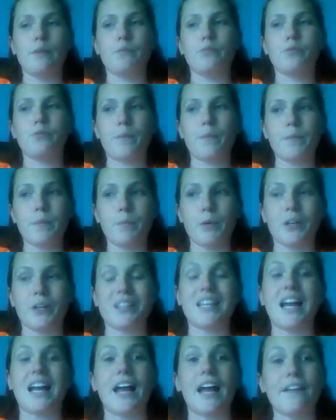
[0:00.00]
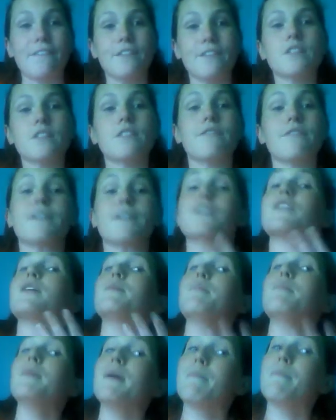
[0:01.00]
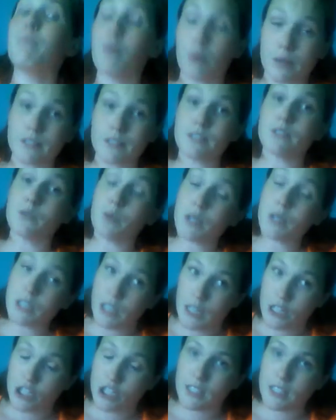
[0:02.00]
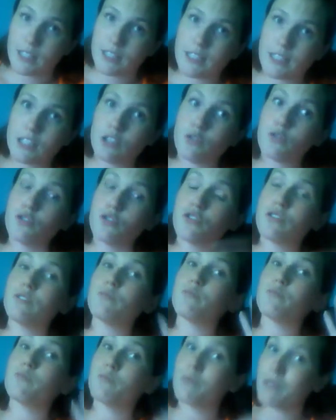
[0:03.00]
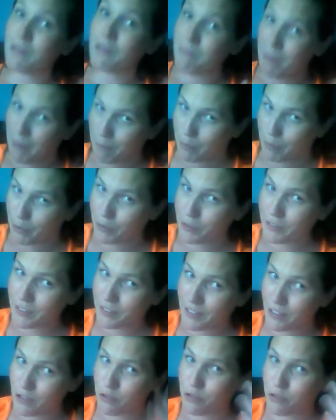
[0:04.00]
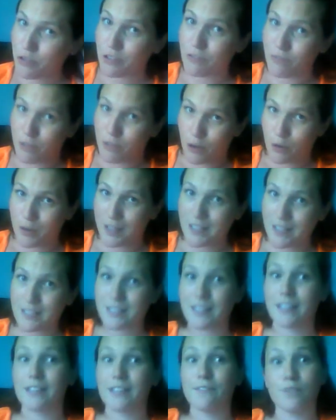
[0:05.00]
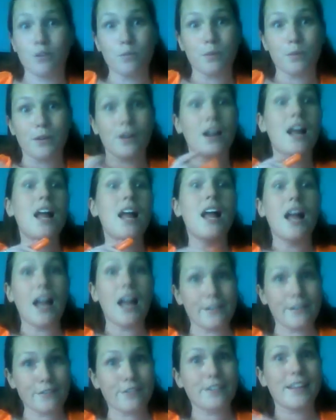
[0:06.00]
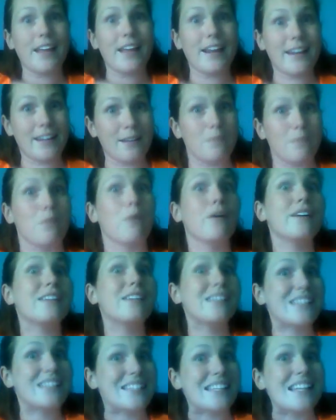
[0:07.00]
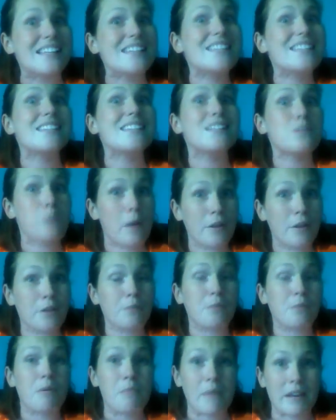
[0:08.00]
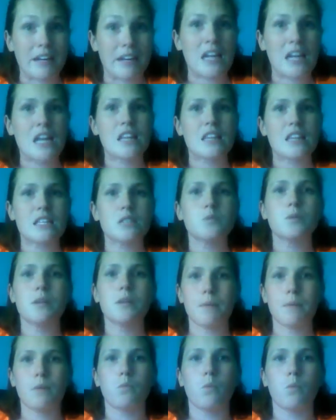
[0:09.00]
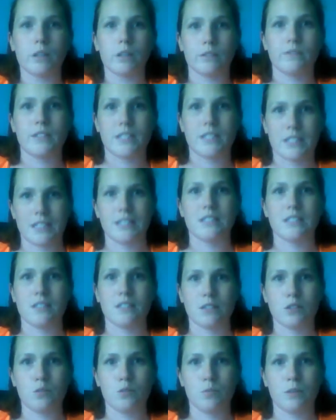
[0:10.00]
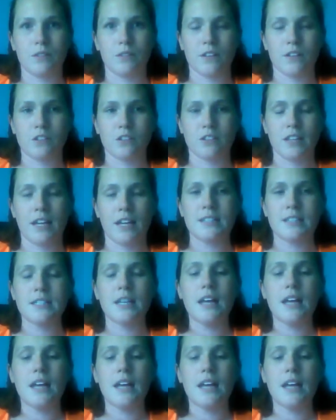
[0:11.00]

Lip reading: from the book that I feel is a fairly important quotation that you should have remembered and you should have noticed. Like if you were underlining important sentences while you were reading, this would have been one of the sentences you would have underlined.